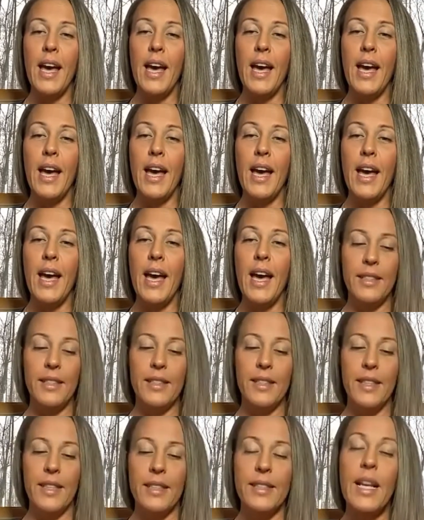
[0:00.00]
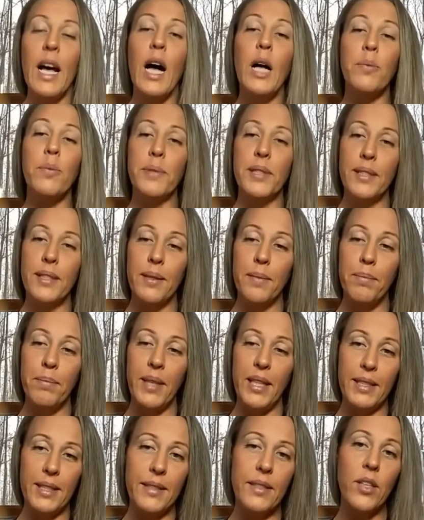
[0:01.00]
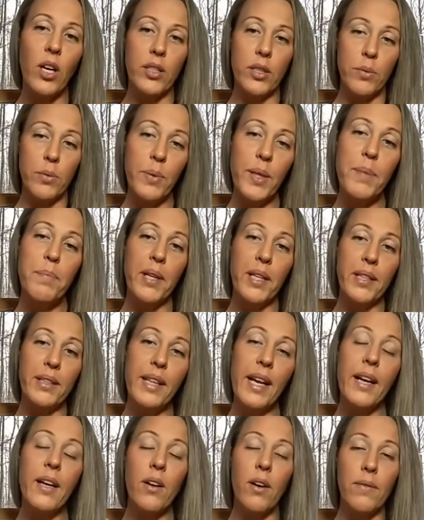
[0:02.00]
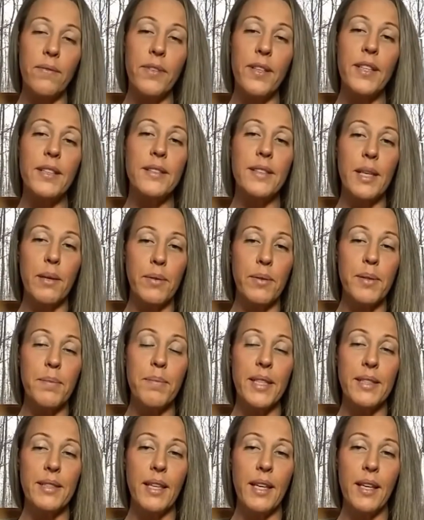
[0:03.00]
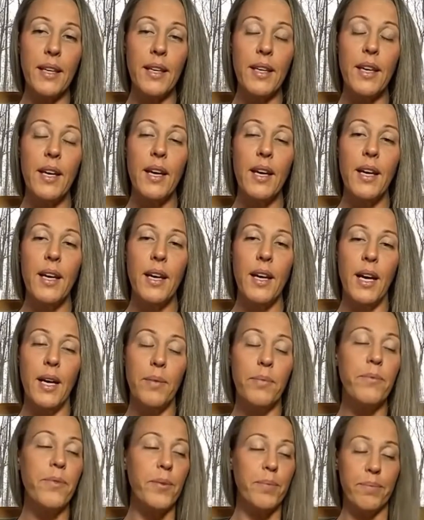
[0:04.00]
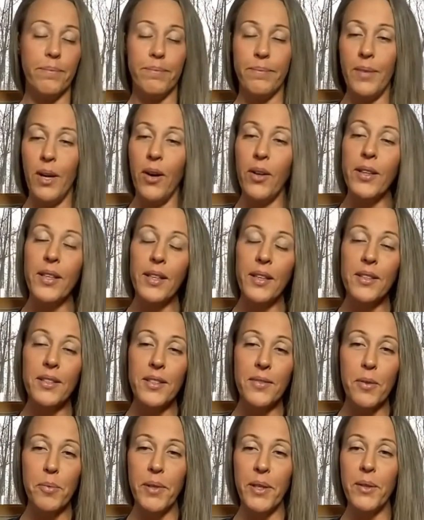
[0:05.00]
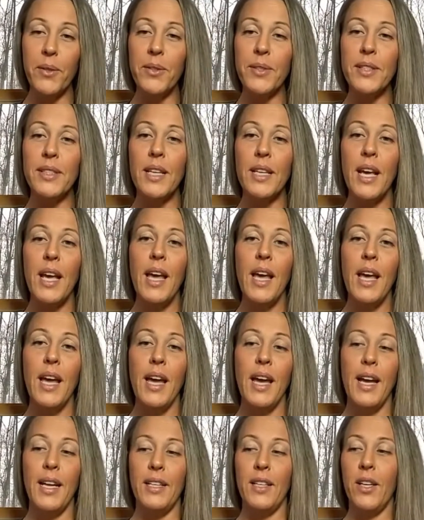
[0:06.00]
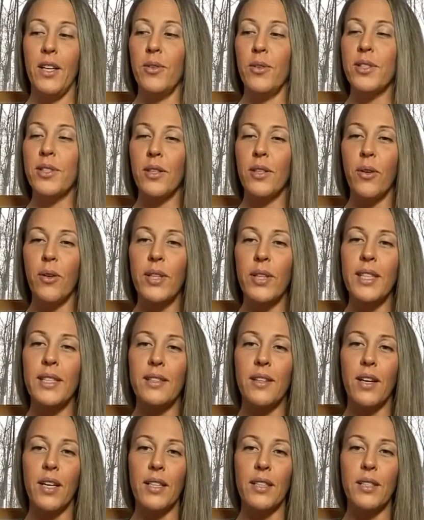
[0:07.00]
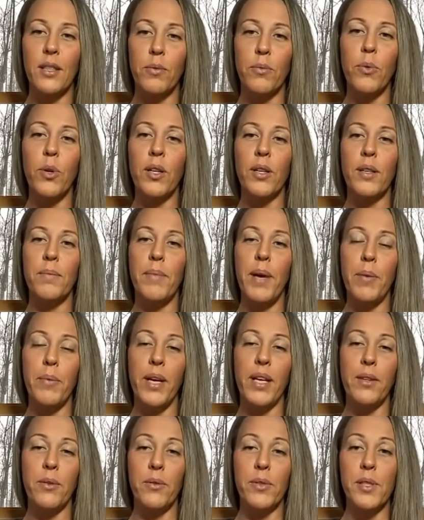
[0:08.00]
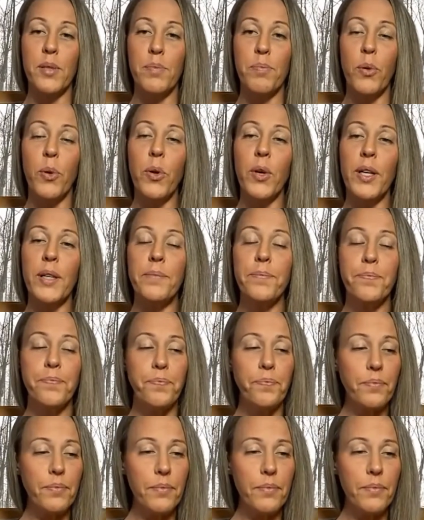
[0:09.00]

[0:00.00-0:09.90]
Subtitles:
And this helped me to start to rebuild that confidence that was missing from all the years of abuse, and, you know, slowly starting to work my way through sport